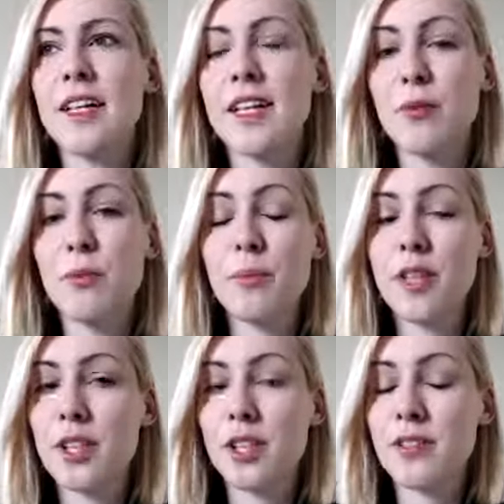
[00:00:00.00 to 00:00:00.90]

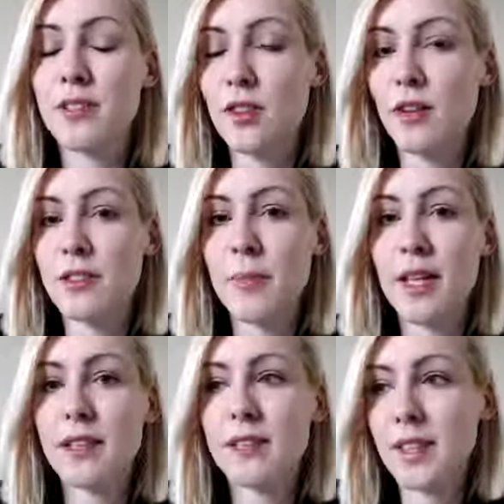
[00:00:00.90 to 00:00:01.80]
which is in dog's
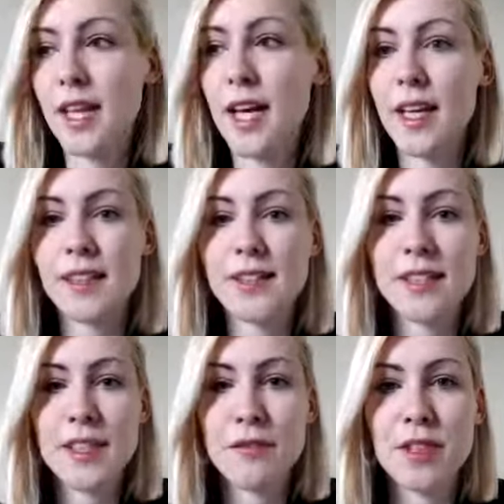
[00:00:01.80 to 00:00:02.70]
mind the case,
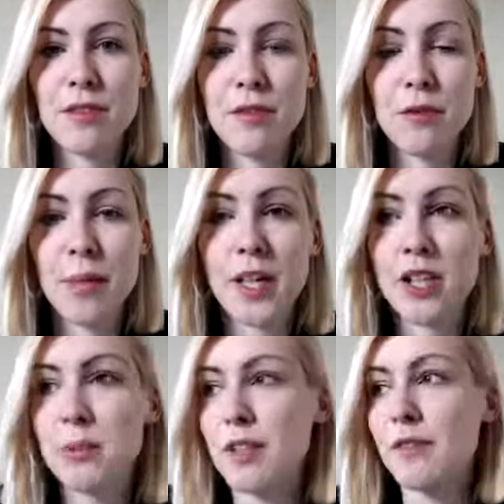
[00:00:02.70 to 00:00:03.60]
even if you punish
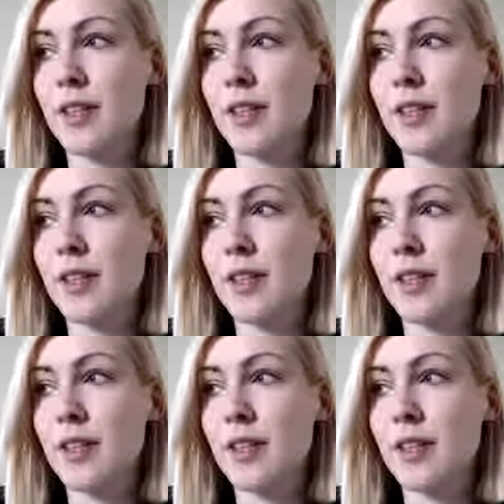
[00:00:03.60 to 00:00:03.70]
him,